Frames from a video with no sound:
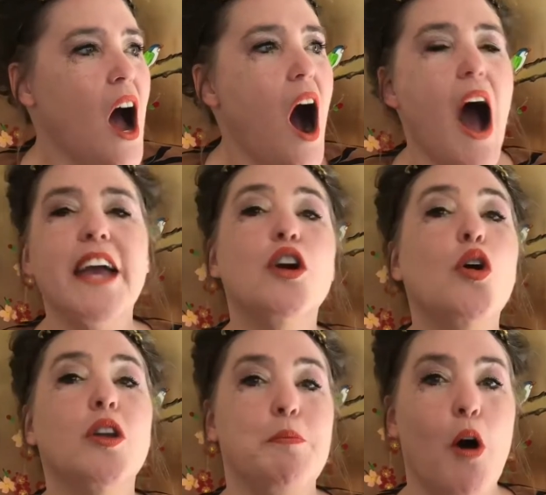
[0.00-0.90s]
I
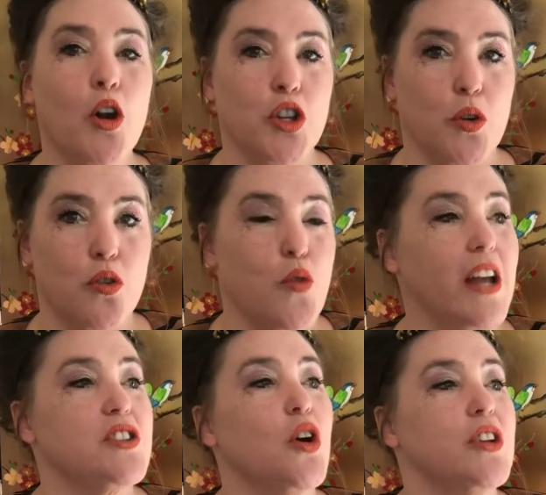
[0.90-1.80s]
call upon you,
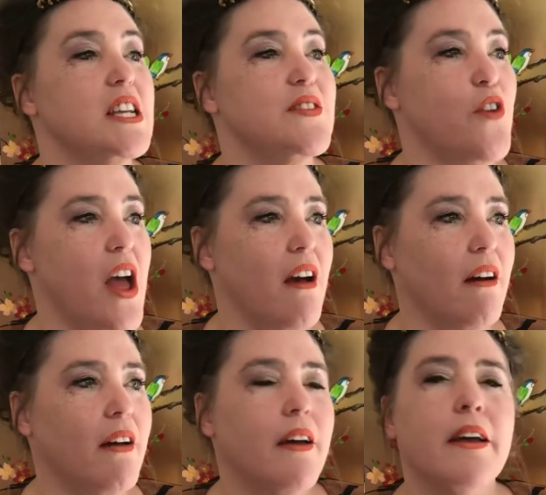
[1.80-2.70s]
great goddess Freya,
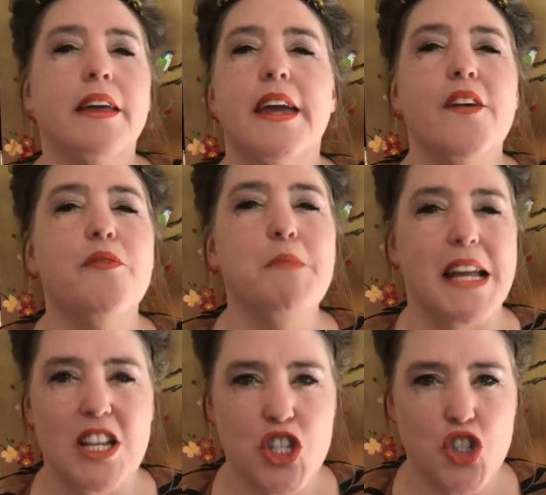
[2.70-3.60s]
give me
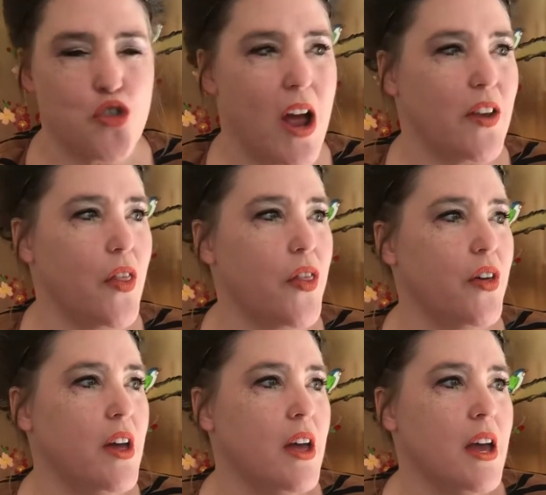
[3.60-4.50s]
strength.
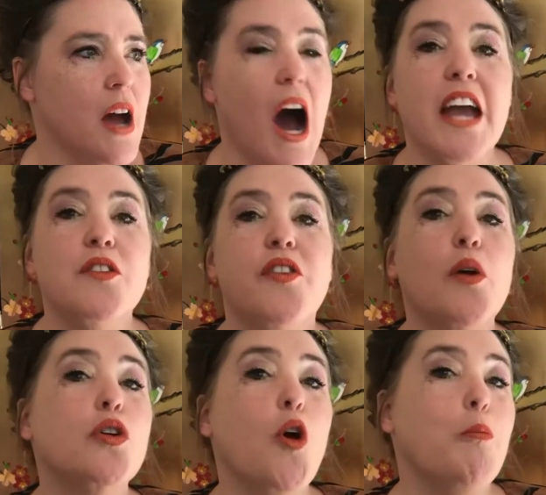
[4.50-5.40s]
I
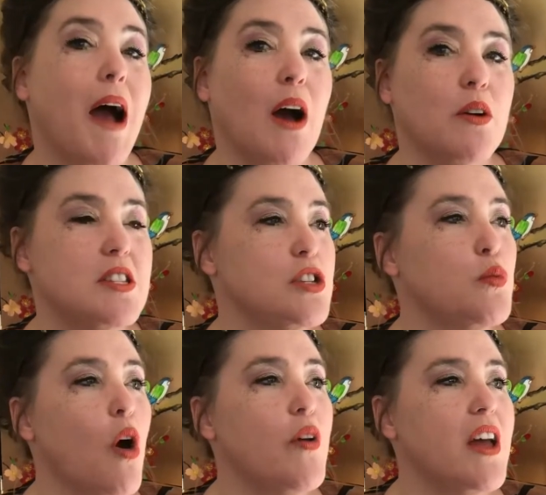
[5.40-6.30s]
invoke your powers as
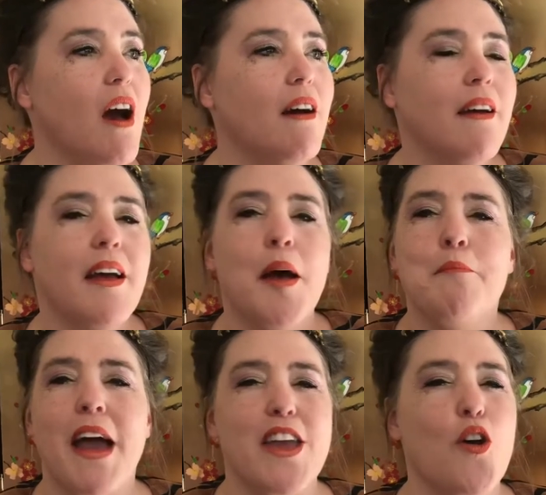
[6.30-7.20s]
warrior,
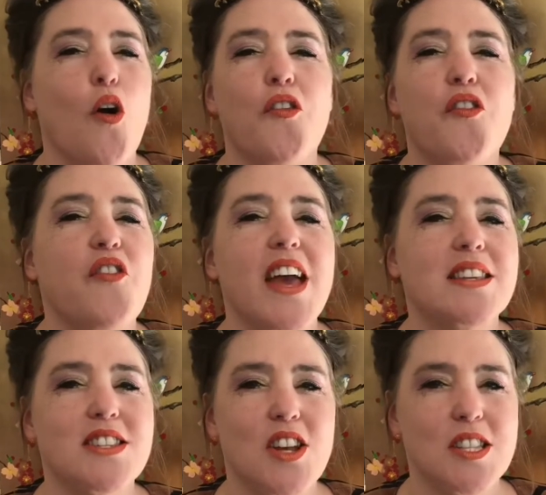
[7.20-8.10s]
may your
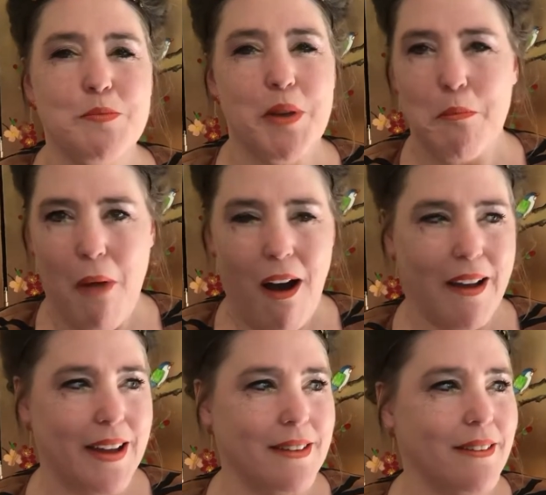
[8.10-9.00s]
fierceness be
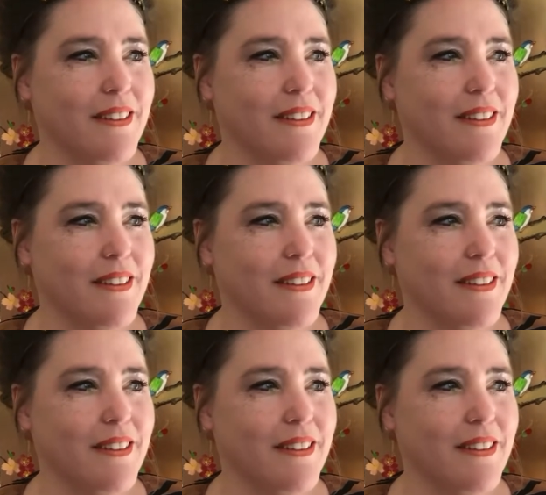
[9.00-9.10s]
mine.